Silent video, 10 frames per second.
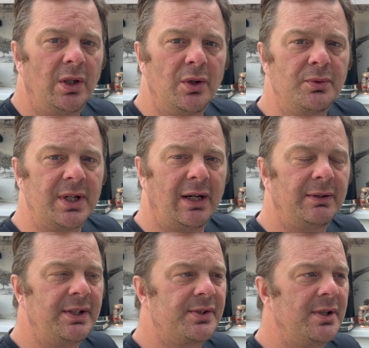low down
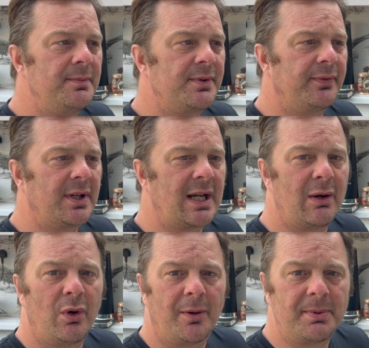in terms of like how
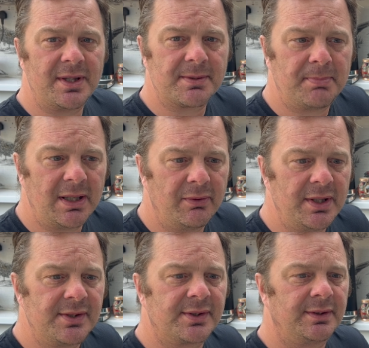hoppy this beer
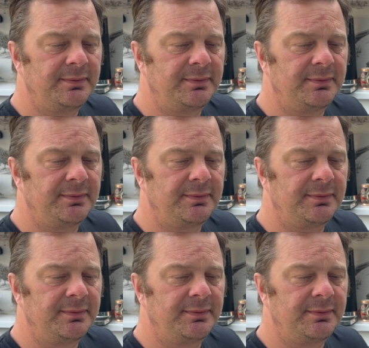is.